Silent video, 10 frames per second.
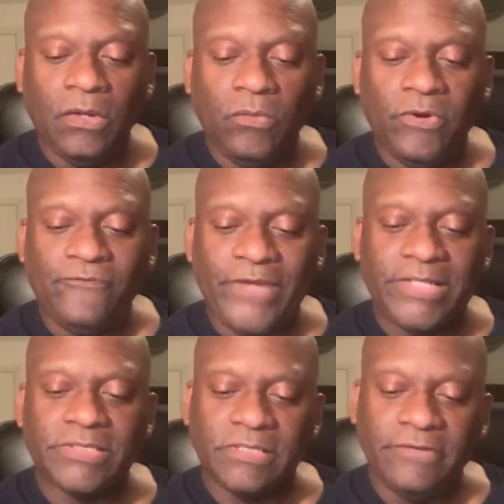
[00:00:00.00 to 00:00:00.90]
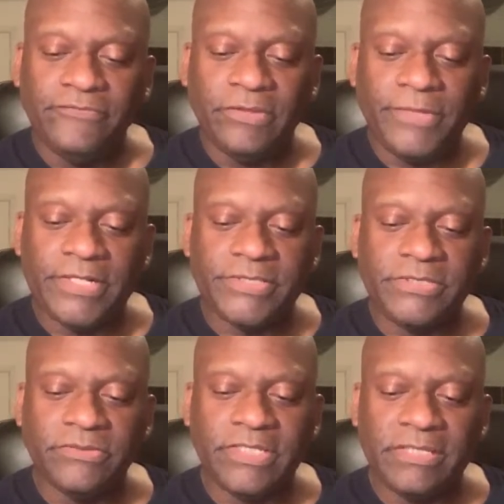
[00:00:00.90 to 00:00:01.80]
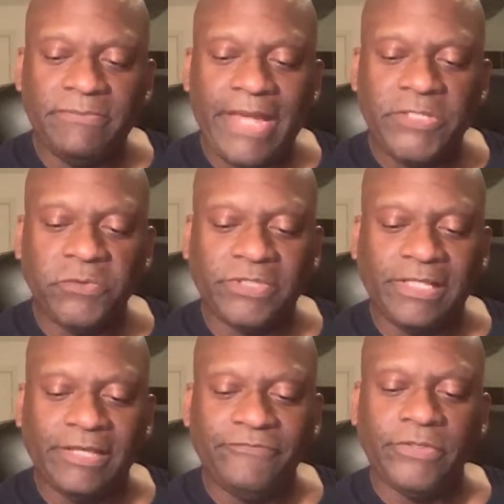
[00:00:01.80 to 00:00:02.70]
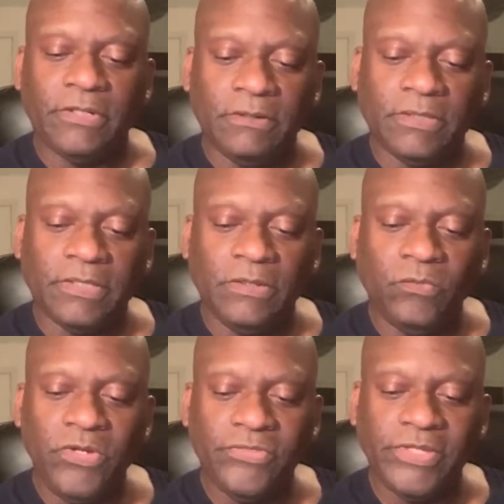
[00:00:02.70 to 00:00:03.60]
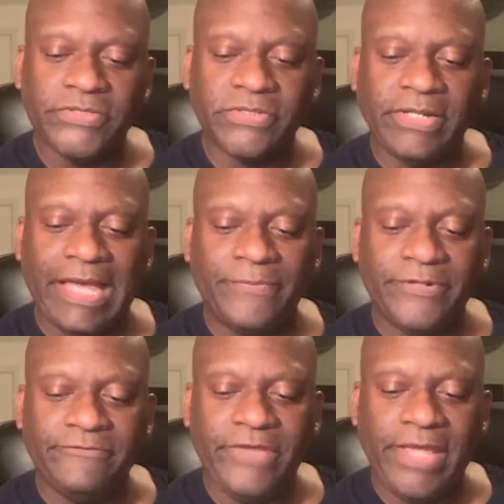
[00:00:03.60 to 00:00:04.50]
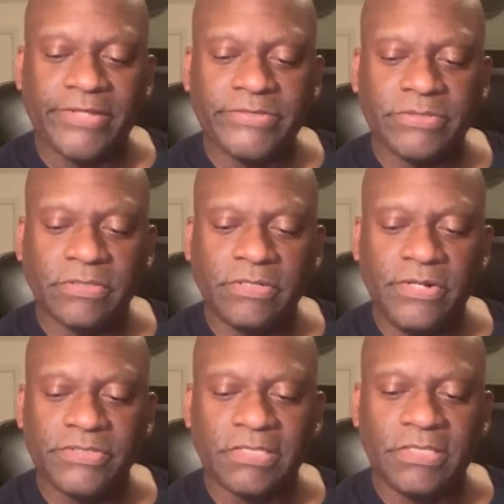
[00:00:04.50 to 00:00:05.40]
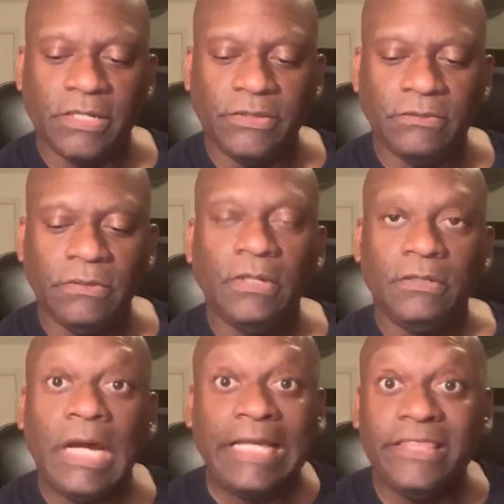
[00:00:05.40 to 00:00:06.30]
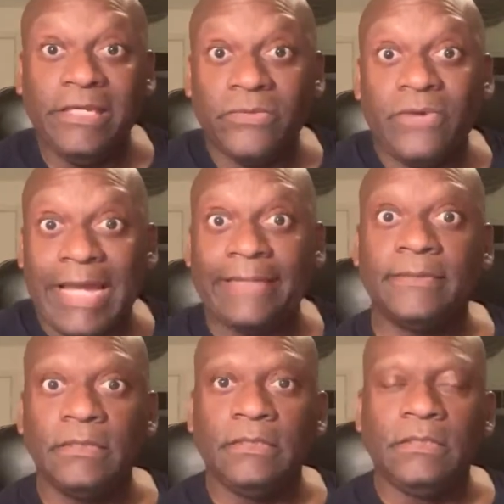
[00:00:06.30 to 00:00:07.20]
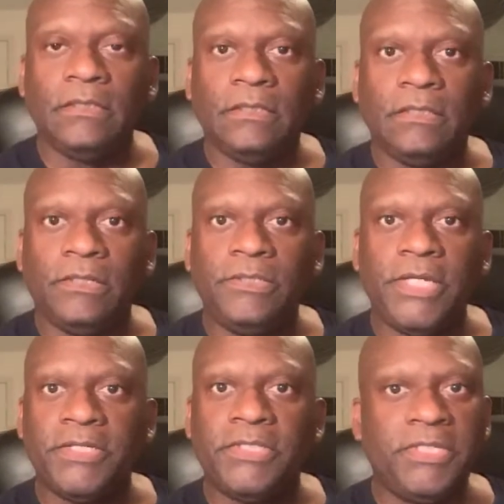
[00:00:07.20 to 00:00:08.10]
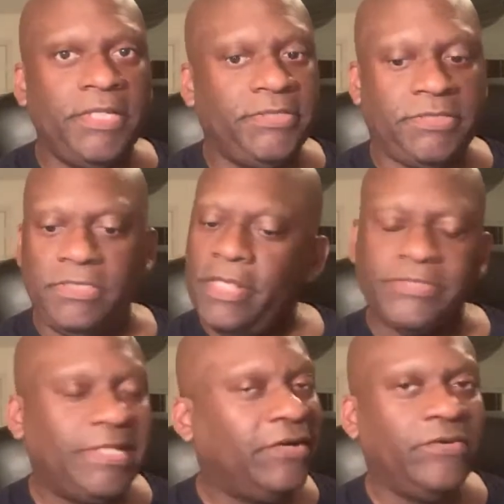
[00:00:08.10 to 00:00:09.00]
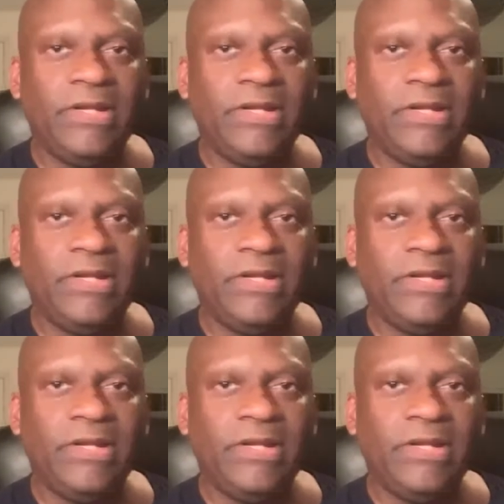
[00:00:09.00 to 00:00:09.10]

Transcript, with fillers: where fans loved them and still didn't match what they left in Oakland. What do you think is going to happen in Vegas? The curse, I tell you. No, I think you're right. They're, they're, it, it's not going